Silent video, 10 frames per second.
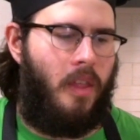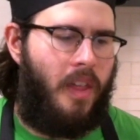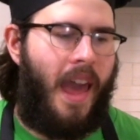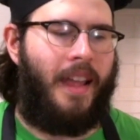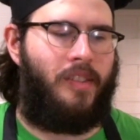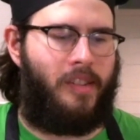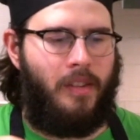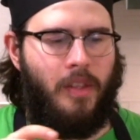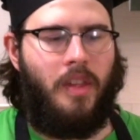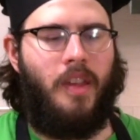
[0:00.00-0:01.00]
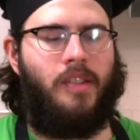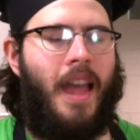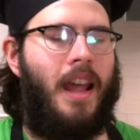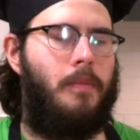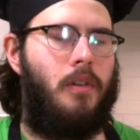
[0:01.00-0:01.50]
That's this
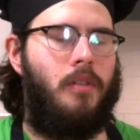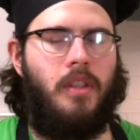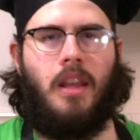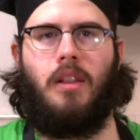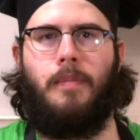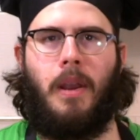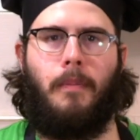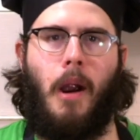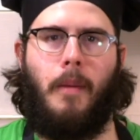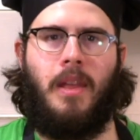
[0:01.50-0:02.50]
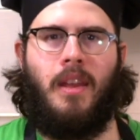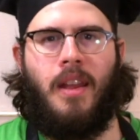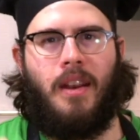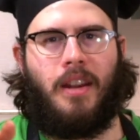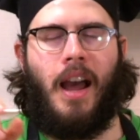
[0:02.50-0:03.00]
animal, the Olympic marmot,
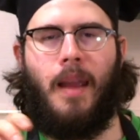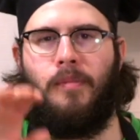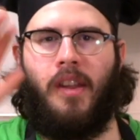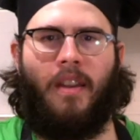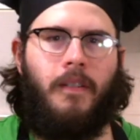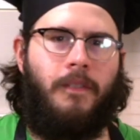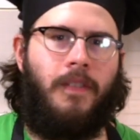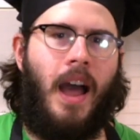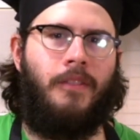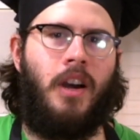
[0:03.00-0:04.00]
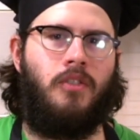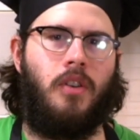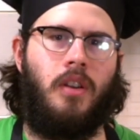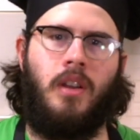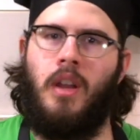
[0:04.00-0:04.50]
times like
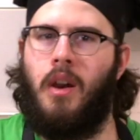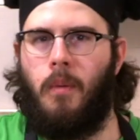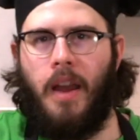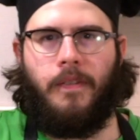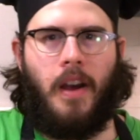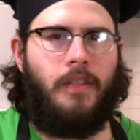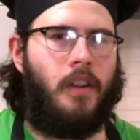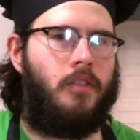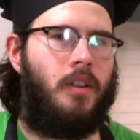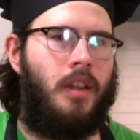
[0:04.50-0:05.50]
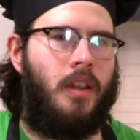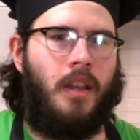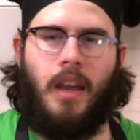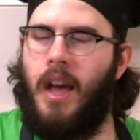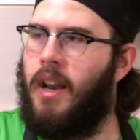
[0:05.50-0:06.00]
500. Why 500?
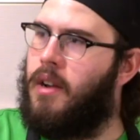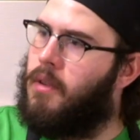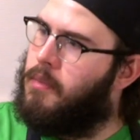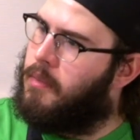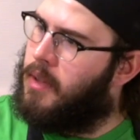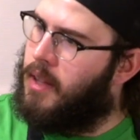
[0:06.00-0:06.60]
I don't know.